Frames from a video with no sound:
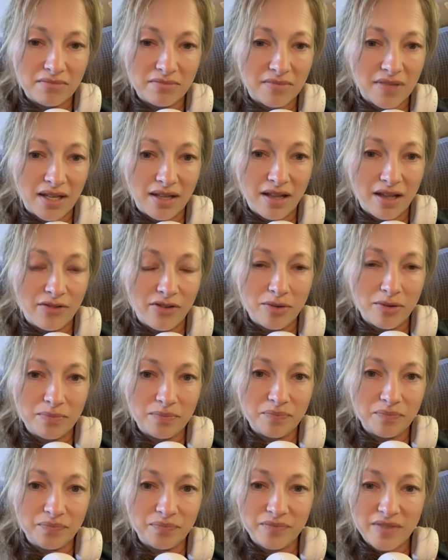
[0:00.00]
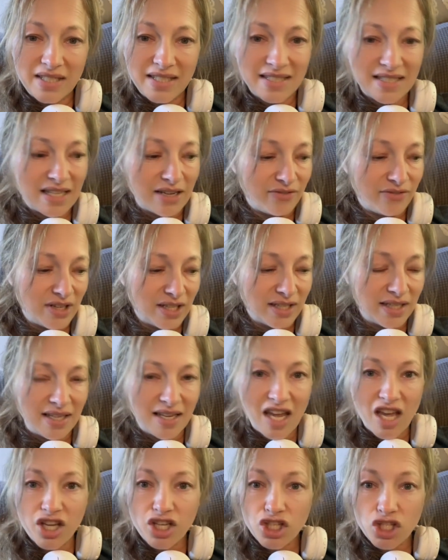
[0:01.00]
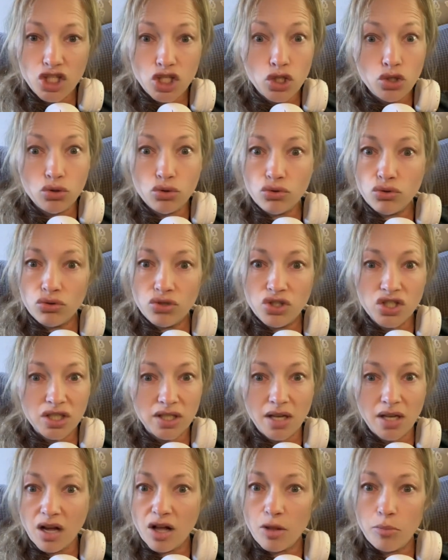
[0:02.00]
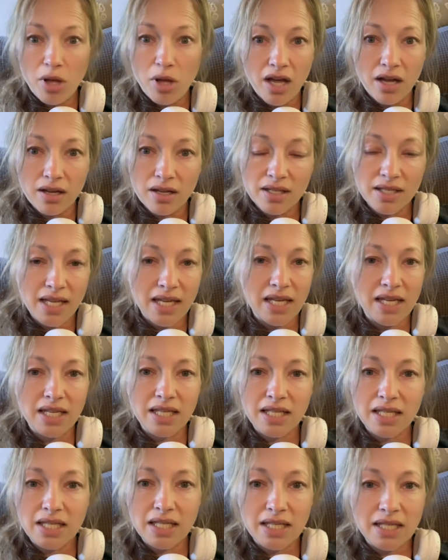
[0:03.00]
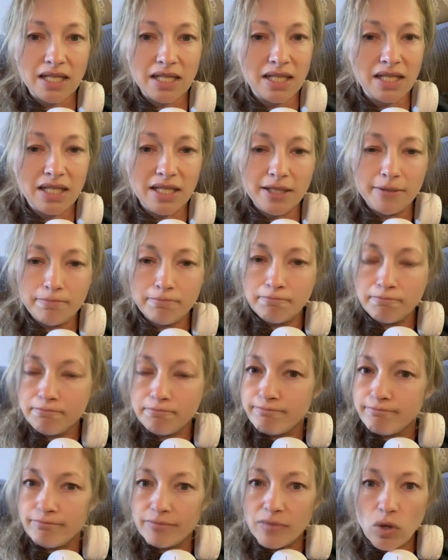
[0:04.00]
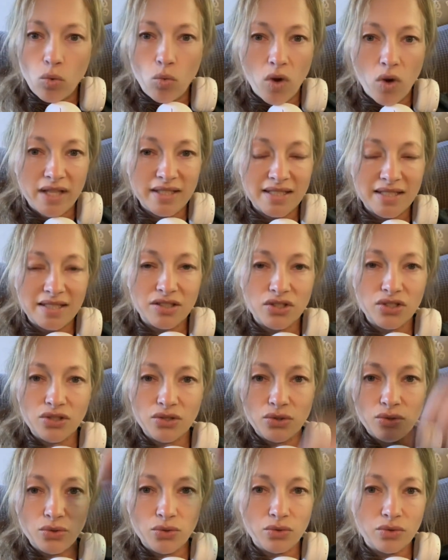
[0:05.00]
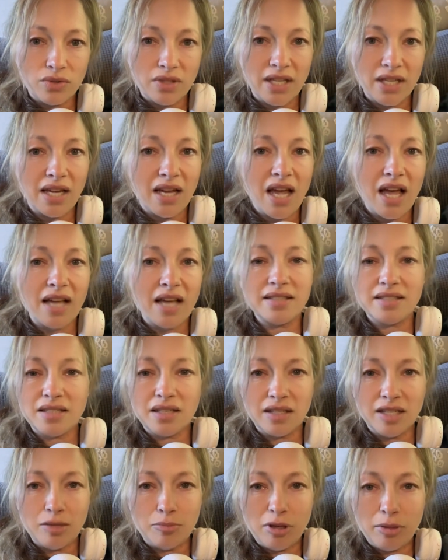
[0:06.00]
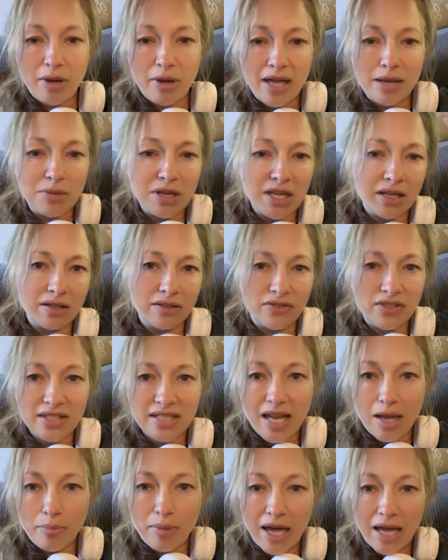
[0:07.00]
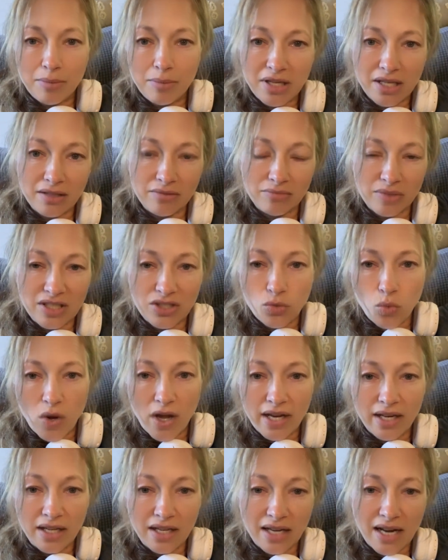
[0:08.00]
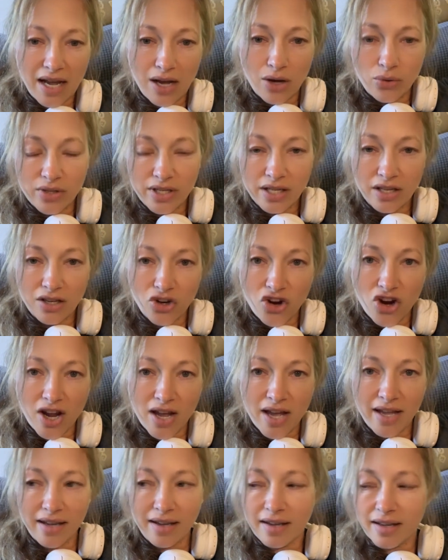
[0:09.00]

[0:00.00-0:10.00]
I love him. He's definitely a huge snuggle bug. Like, he wants to like constantly be by me. If he's not by me, he's whining and howling and crying.